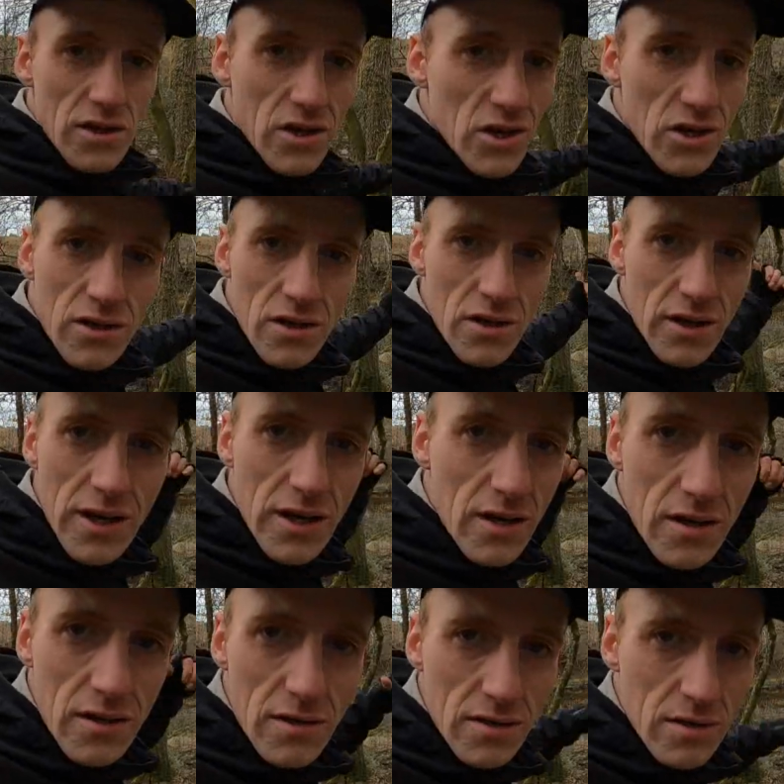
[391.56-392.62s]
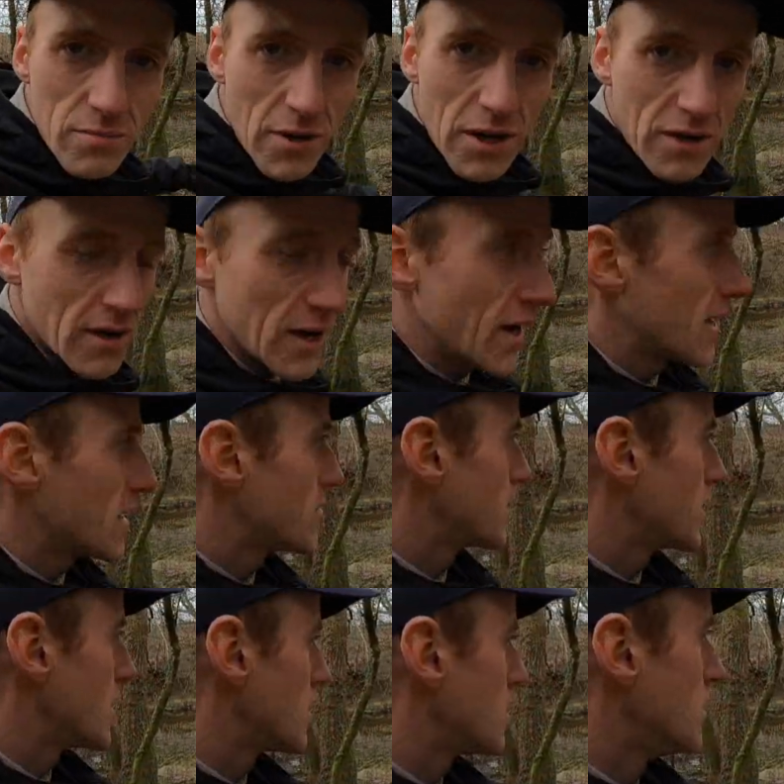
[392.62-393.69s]
could not get across the barn
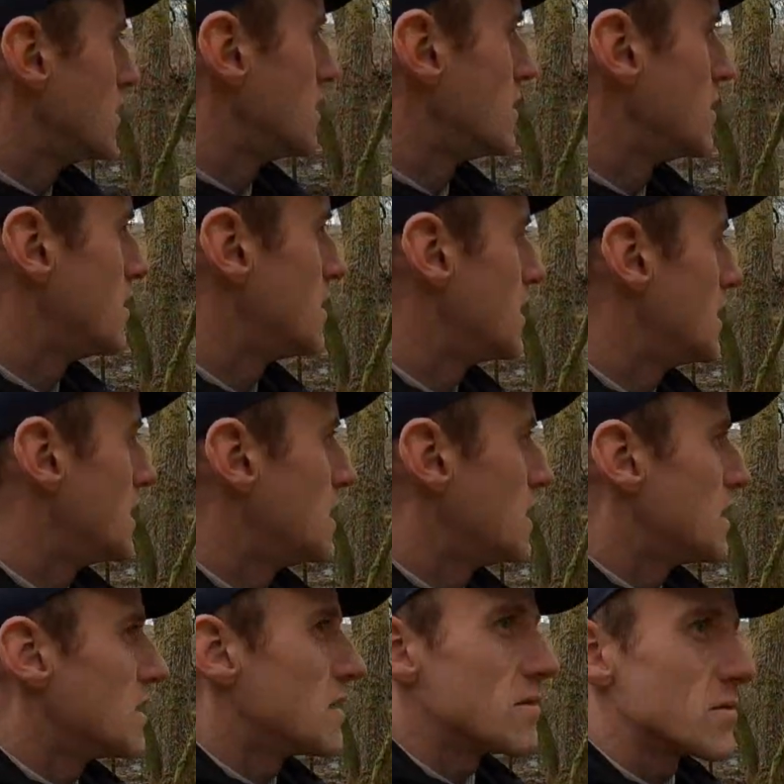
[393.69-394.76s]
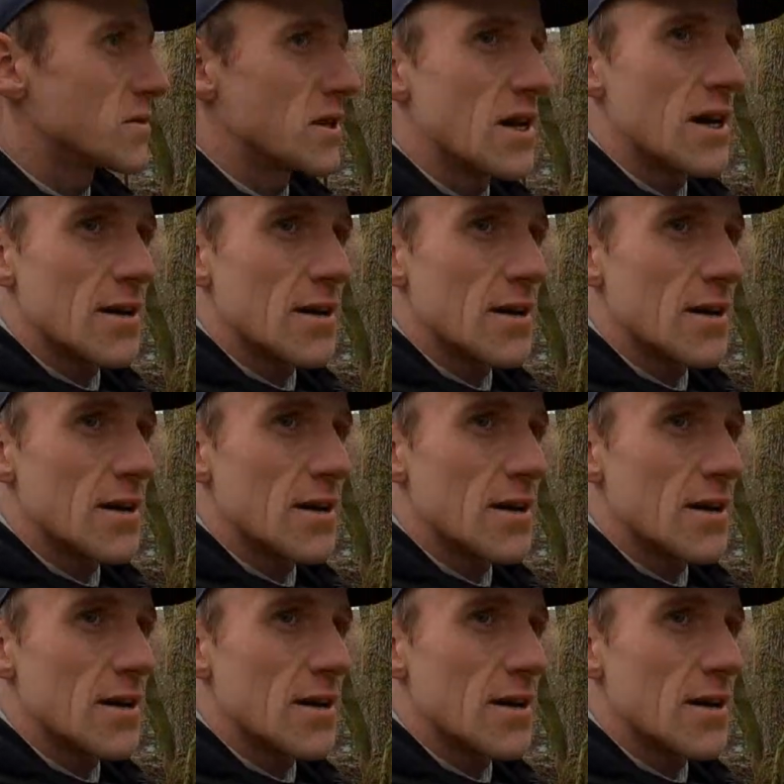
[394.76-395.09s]
anywhere. It was an